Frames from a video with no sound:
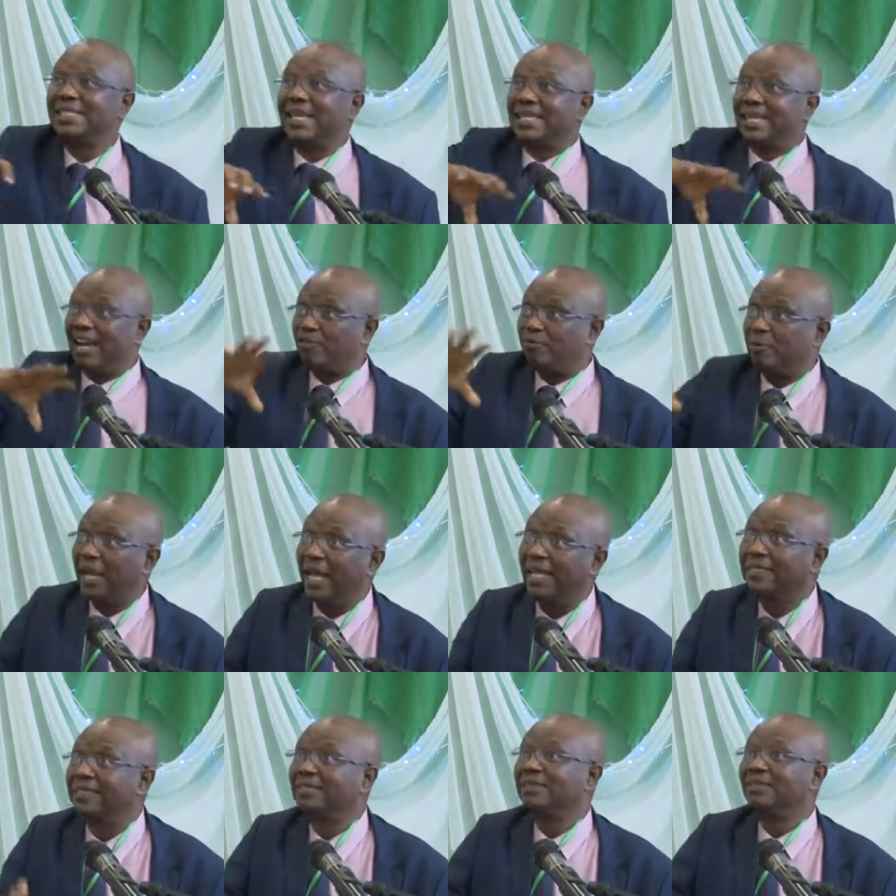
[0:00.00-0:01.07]
that they have
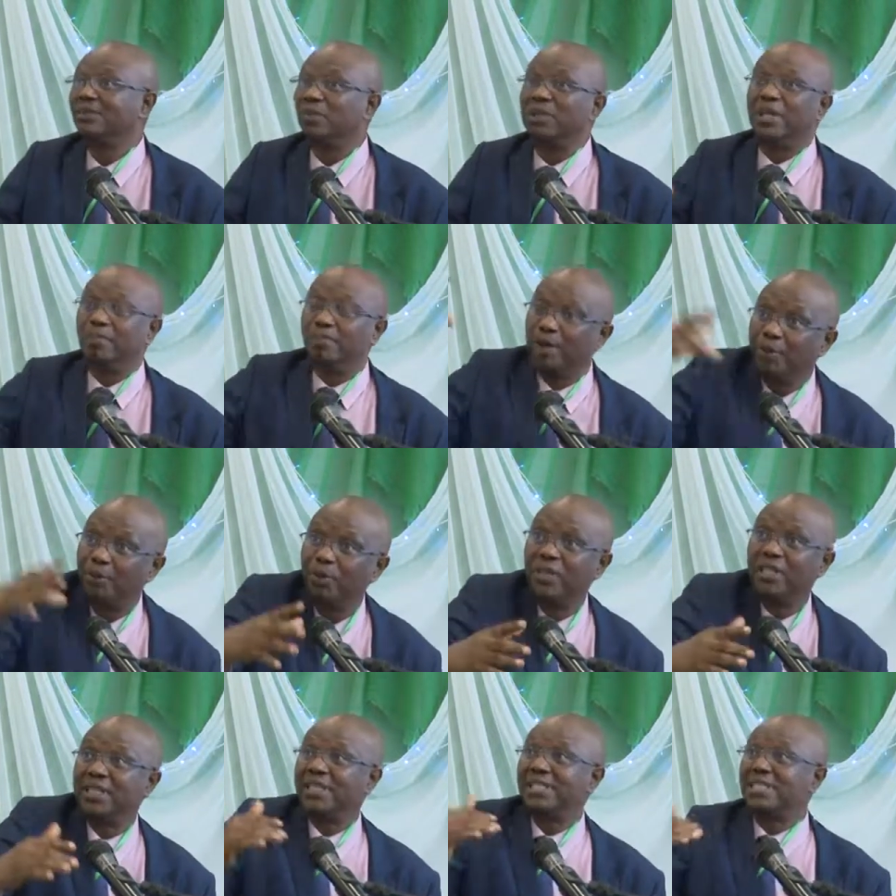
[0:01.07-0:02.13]
planned, with the people
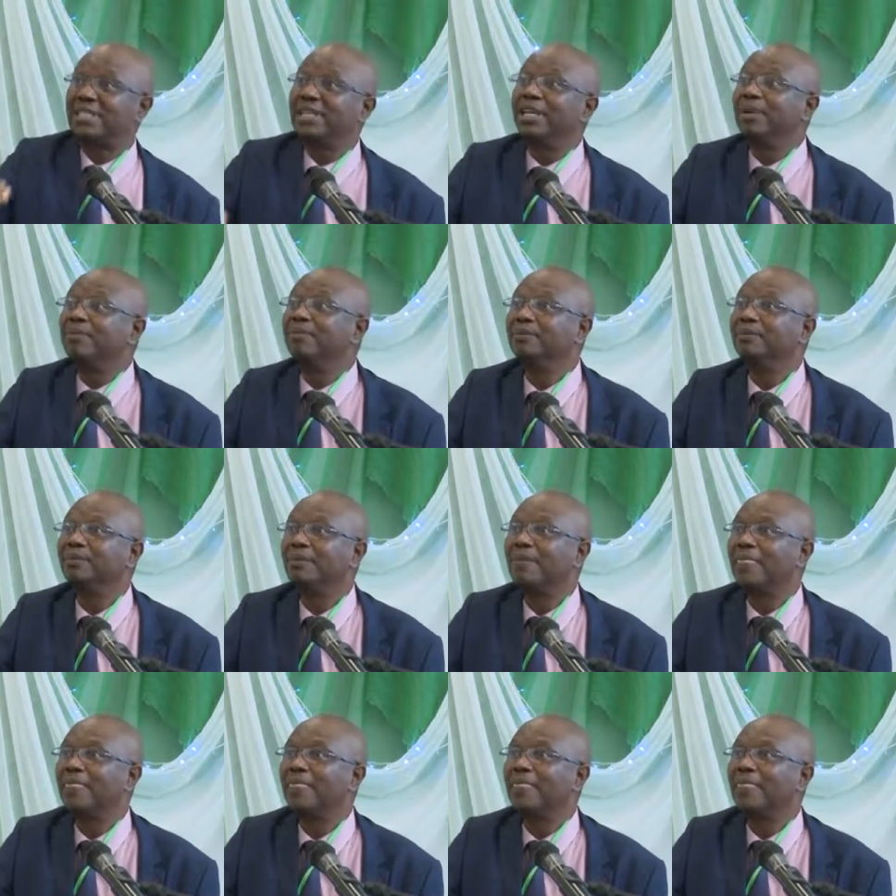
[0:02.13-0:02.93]
in the team,